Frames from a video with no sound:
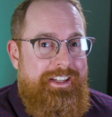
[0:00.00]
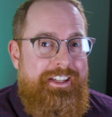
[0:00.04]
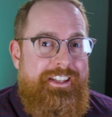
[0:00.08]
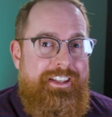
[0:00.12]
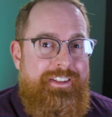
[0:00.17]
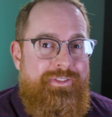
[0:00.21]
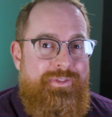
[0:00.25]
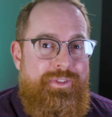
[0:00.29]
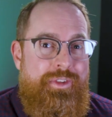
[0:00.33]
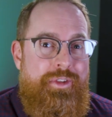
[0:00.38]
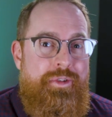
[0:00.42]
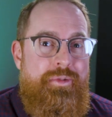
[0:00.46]
like
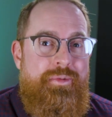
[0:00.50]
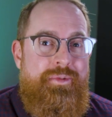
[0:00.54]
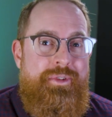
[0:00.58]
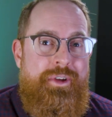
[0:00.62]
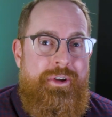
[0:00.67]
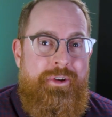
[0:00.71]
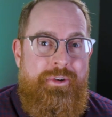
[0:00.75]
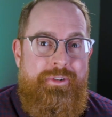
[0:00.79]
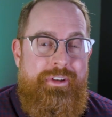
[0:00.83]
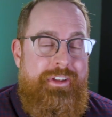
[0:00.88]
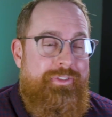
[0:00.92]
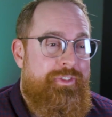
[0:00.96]
if
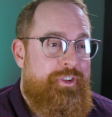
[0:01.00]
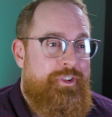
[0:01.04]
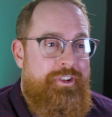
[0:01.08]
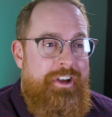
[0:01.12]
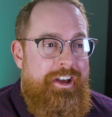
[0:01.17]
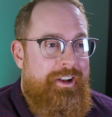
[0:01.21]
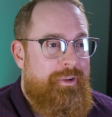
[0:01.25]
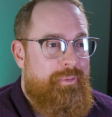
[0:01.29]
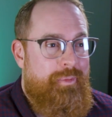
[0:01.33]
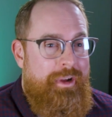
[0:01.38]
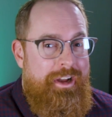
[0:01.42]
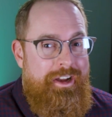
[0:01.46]
you're
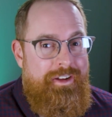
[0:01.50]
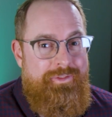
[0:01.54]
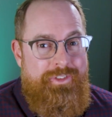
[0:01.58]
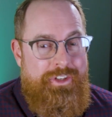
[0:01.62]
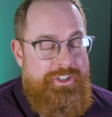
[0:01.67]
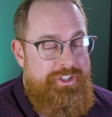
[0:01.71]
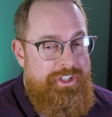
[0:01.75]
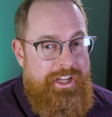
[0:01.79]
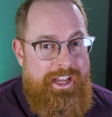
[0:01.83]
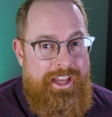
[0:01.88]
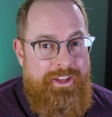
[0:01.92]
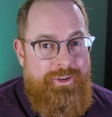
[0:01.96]
not aware of the
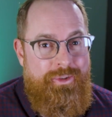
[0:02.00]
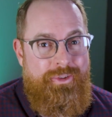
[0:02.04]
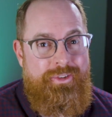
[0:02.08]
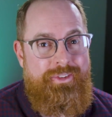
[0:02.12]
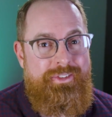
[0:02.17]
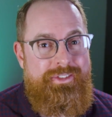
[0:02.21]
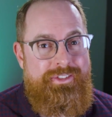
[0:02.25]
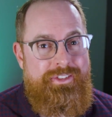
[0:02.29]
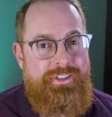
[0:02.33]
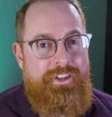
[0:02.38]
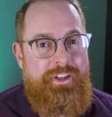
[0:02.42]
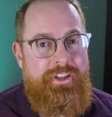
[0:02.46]

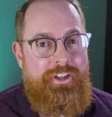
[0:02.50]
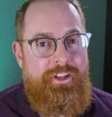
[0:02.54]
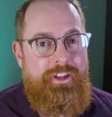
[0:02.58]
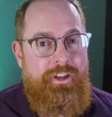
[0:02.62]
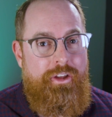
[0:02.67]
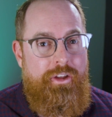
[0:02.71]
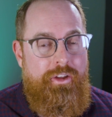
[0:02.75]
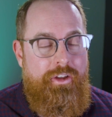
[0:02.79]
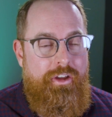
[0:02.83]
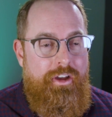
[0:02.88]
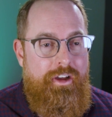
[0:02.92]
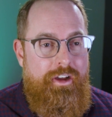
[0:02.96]
channels
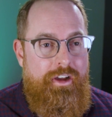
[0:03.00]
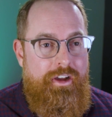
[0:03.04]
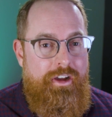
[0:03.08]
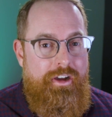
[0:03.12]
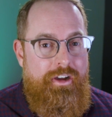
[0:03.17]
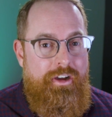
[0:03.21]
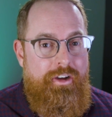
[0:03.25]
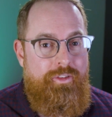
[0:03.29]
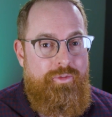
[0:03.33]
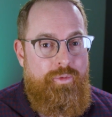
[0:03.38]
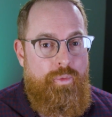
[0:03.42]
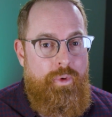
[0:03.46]

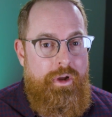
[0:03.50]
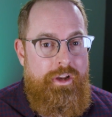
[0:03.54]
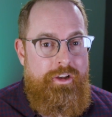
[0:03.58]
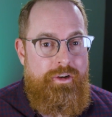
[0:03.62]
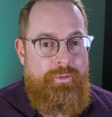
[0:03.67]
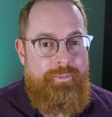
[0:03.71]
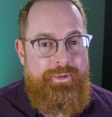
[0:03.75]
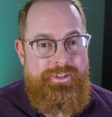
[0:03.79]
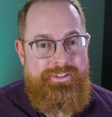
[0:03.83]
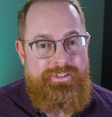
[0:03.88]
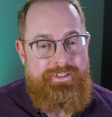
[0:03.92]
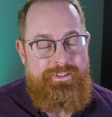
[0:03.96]
of where
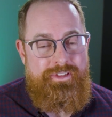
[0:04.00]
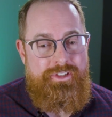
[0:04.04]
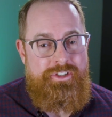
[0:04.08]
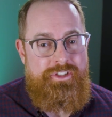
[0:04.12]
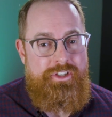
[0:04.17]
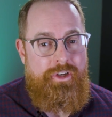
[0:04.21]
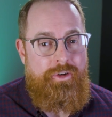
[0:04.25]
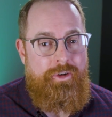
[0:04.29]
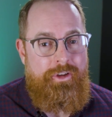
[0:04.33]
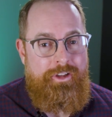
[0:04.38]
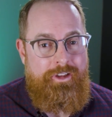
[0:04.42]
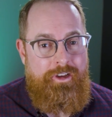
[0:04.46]
your business is
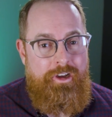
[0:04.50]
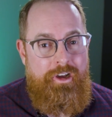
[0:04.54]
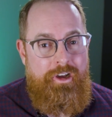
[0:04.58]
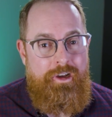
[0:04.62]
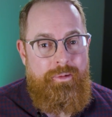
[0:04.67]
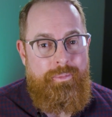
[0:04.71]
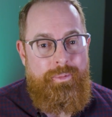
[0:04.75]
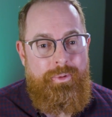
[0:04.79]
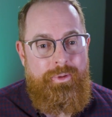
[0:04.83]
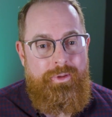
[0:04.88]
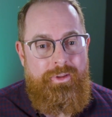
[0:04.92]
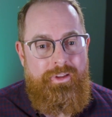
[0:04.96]
showing
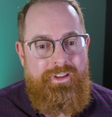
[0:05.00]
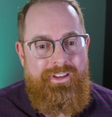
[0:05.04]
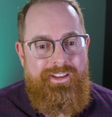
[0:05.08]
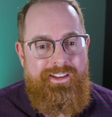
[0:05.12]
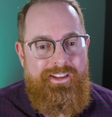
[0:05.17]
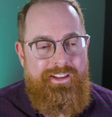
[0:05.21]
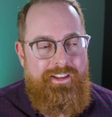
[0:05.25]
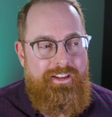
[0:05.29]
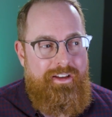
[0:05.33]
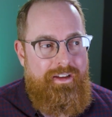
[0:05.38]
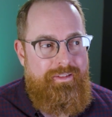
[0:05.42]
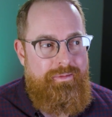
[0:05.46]
up,
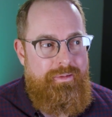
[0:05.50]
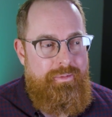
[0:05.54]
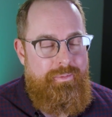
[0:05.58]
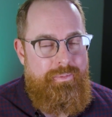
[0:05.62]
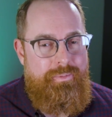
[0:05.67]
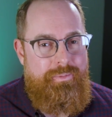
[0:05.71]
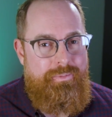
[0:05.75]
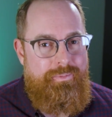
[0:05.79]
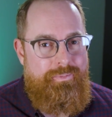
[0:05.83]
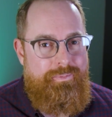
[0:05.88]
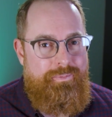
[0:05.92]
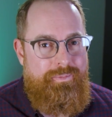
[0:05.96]
I mean,
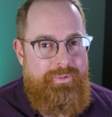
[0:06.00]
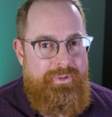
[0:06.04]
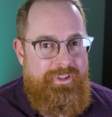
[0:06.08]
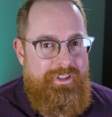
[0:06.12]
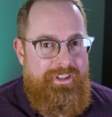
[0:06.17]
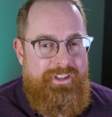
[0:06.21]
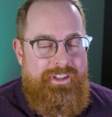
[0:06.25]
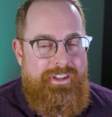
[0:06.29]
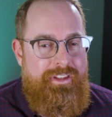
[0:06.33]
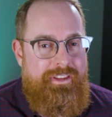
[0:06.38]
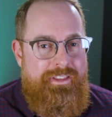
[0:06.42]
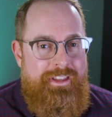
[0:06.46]

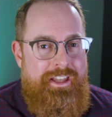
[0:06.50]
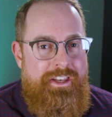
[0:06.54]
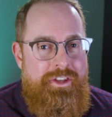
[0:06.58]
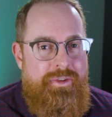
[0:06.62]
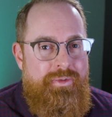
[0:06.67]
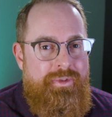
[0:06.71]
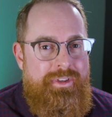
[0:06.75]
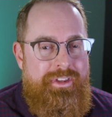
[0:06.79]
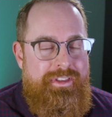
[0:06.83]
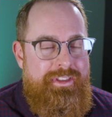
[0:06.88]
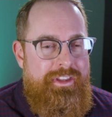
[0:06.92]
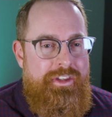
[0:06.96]
then
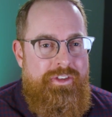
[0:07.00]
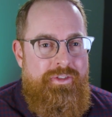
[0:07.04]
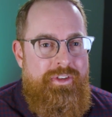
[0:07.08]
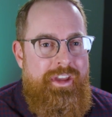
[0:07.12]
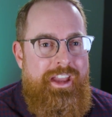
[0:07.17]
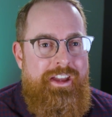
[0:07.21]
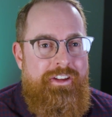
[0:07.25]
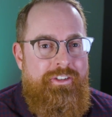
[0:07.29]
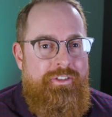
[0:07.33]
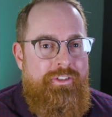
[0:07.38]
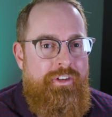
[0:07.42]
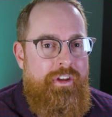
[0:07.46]
you
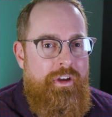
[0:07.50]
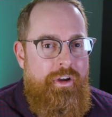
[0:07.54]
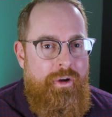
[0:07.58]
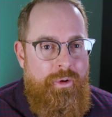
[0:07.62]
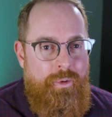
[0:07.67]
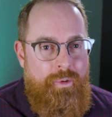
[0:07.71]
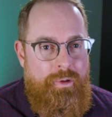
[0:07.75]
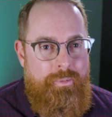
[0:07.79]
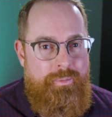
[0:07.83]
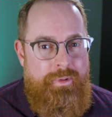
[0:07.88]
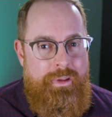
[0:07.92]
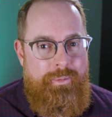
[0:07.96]
can't know
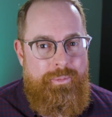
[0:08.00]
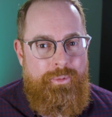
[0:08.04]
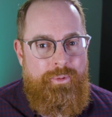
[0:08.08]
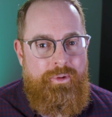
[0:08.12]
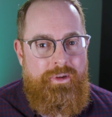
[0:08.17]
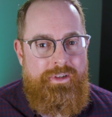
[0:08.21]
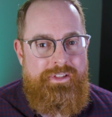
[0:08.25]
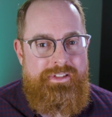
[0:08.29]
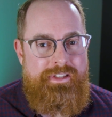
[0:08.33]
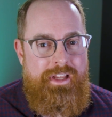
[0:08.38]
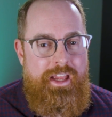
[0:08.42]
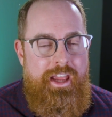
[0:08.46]
what people
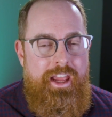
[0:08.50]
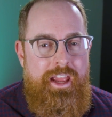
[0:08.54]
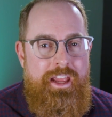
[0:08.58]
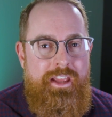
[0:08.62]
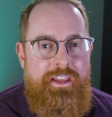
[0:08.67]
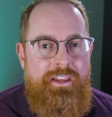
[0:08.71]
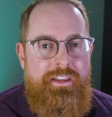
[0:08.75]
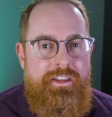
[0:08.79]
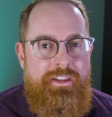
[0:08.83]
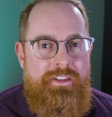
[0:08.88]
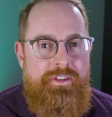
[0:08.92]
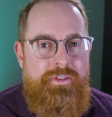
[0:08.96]
are
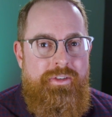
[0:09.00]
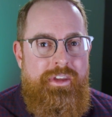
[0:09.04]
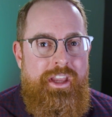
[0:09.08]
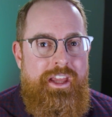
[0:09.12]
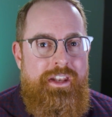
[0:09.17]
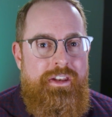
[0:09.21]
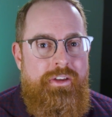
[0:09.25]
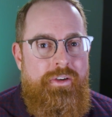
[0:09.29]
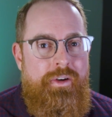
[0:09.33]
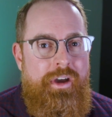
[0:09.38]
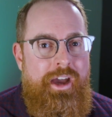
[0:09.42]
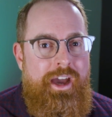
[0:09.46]
saying, and you
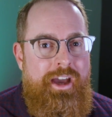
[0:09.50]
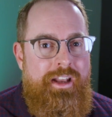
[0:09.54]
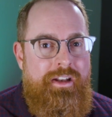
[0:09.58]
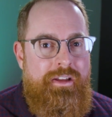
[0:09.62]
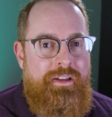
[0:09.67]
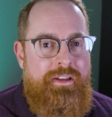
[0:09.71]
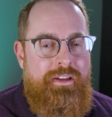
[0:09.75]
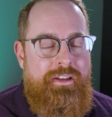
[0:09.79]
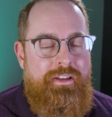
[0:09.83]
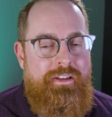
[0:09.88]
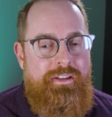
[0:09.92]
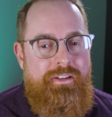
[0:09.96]
can't know how
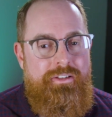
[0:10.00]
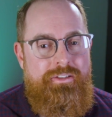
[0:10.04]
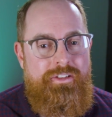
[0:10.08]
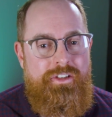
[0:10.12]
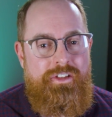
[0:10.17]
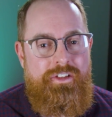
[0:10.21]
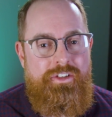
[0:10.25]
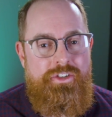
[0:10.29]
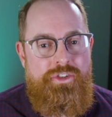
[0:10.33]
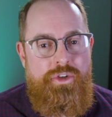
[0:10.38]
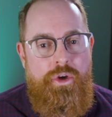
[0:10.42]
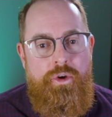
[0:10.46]
to
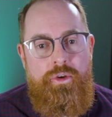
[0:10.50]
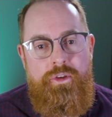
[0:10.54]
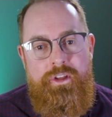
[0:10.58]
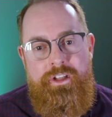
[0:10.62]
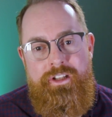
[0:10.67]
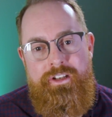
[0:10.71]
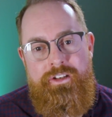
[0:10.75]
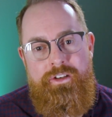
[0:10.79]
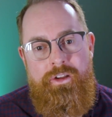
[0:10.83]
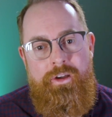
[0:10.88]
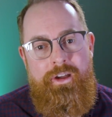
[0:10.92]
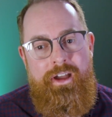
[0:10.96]
control
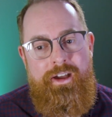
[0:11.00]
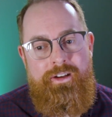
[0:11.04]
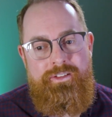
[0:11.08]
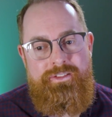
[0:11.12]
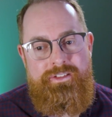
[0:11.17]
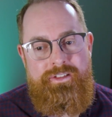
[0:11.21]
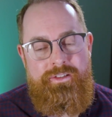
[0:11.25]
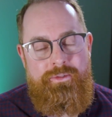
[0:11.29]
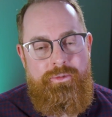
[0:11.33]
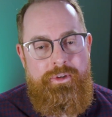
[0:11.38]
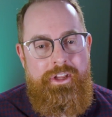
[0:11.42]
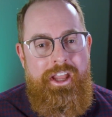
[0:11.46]
it, know how
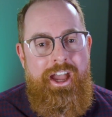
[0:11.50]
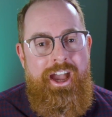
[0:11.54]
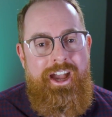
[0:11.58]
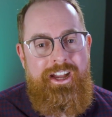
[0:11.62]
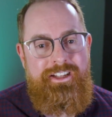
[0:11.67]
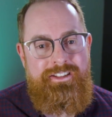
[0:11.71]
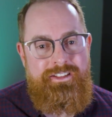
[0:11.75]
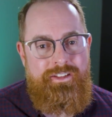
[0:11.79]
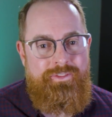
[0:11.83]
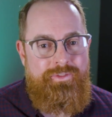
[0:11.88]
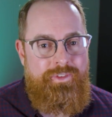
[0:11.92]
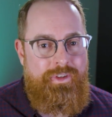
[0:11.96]
to
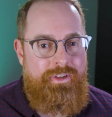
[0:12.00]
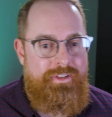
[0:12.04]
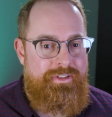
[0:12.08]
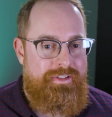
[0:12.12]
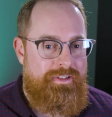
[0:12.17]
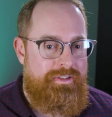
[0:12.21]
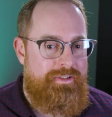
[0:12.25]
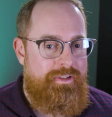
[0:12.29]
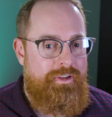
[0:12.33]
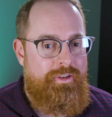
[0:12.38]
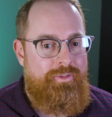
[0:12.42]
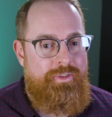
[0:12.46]
react if there's
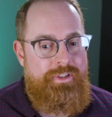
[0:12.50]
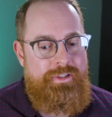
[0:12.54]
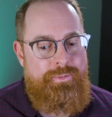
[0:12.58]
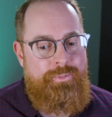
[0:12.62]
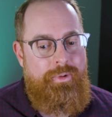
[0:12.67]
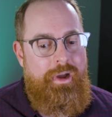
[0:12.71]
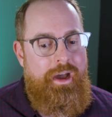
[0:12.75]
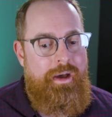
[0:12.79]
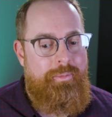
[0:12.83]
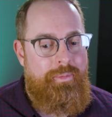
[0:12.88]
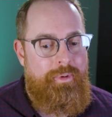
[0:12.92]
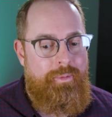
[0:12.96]
a service
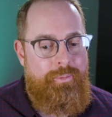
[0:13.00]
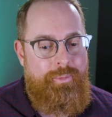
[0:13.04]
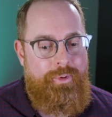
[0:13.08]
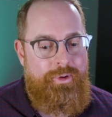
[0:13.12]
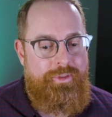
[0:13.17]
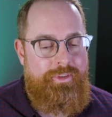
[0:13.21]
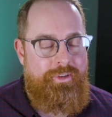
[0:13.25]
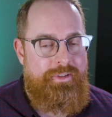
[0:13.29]
problem or